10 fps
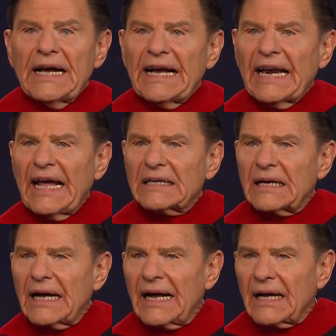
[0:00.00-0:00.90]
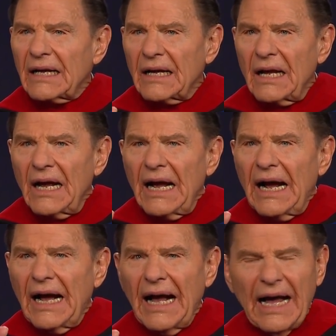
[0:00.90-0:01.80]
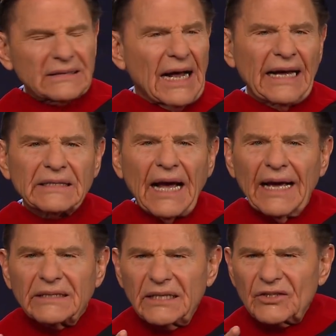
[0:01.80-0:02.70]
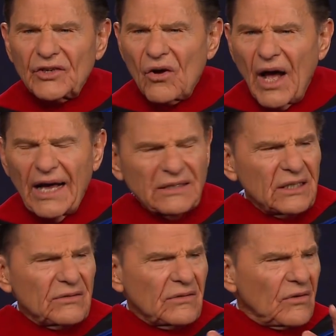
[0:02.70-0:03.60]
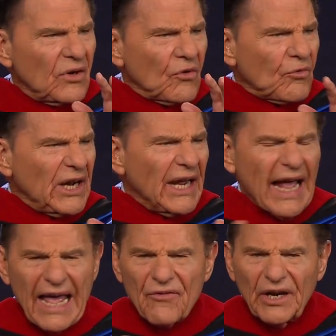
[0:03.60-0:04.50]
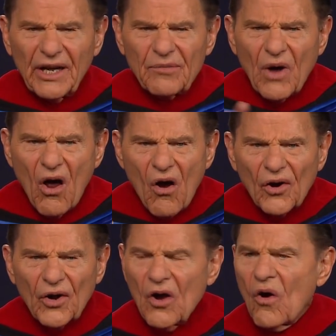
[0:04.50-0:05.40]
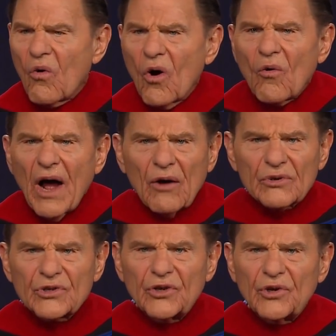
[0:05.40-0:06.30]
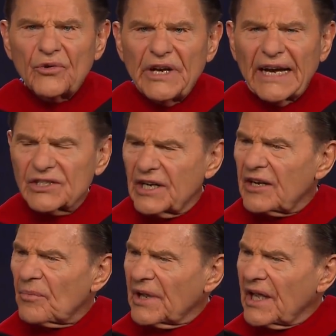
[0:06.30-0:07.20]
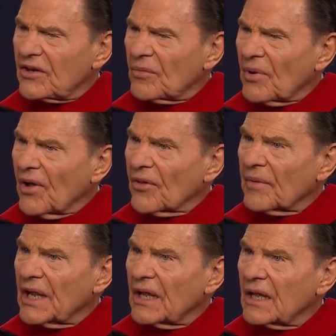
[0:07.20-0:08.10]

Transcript: And I didn't know, I didn't really have it in my heart what I was to do next, and it began to bother me.